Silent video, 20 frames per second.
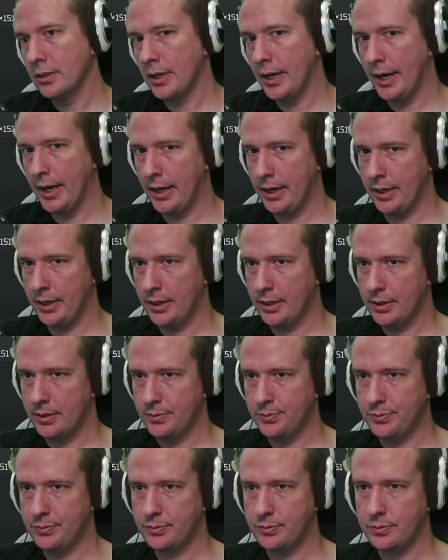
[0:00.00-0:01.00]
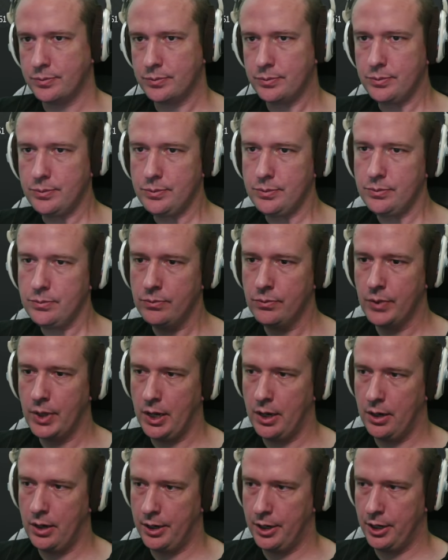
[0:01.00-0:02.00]
at it.
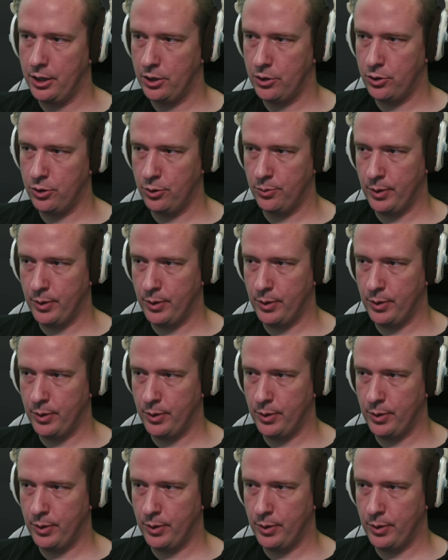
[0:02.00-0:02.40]
Your crew